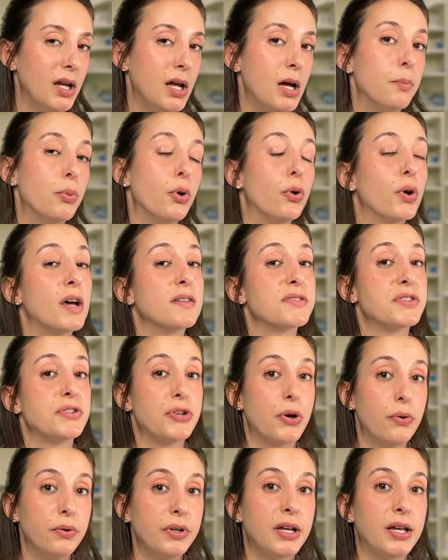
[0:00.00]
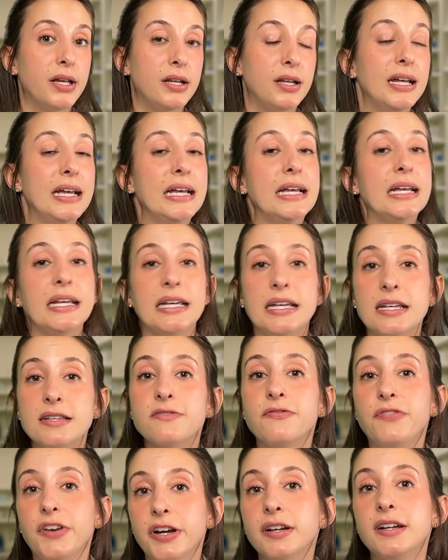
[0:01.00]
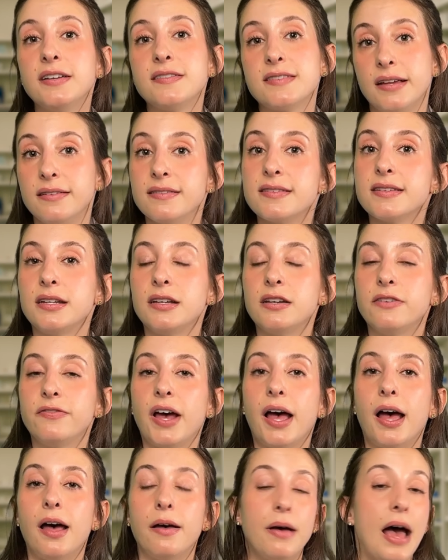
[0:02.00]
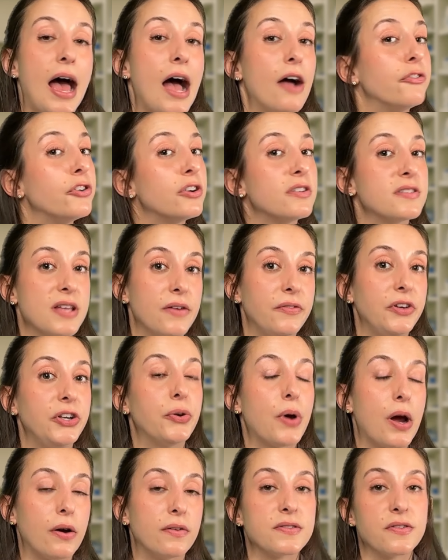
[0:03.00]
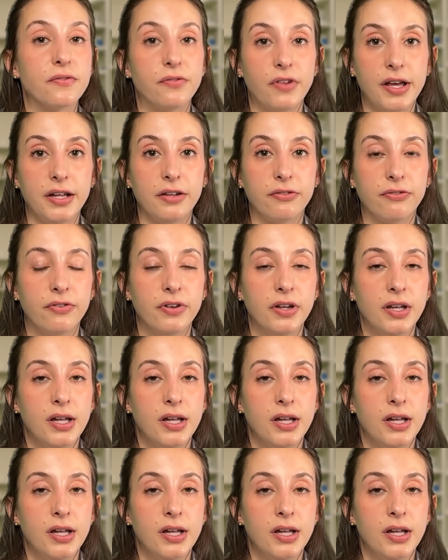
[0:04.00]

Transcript: Procalcitonin is very sensitive after 72 hours of life,